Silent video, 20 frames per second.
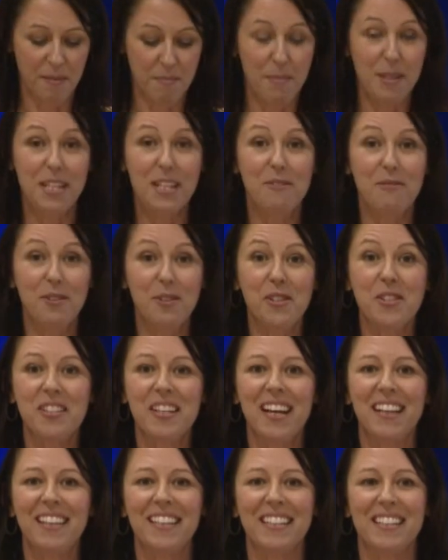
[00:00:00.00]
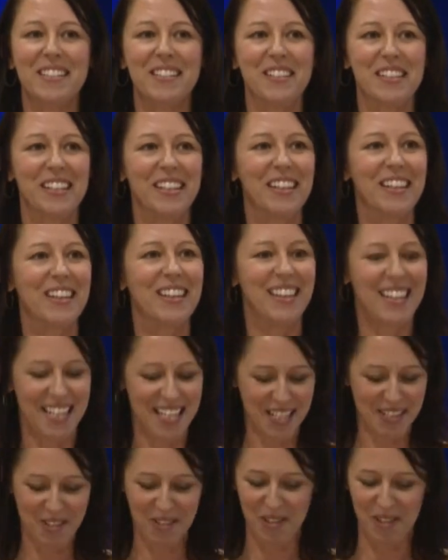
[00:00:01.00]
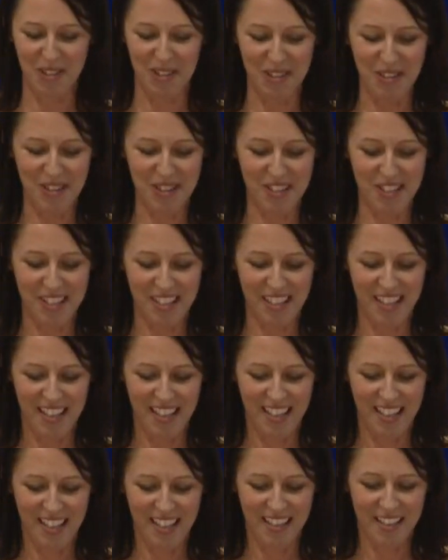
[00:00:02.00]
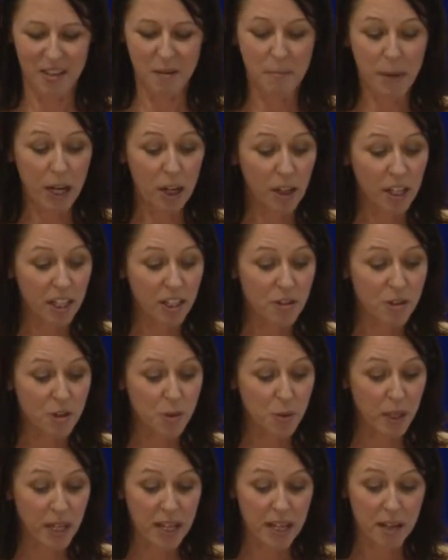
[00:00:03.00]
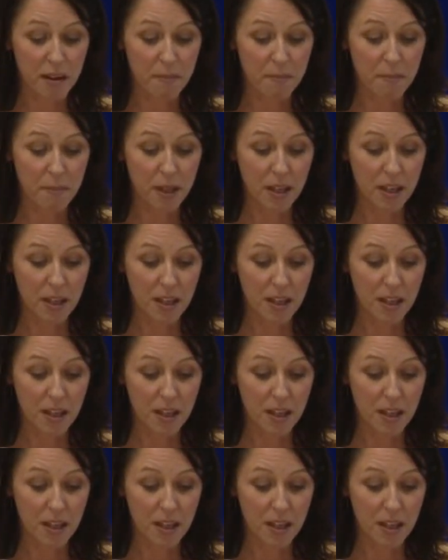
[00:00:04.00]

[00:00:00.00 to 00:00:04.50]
medieval studies and cathedrals, the American dream,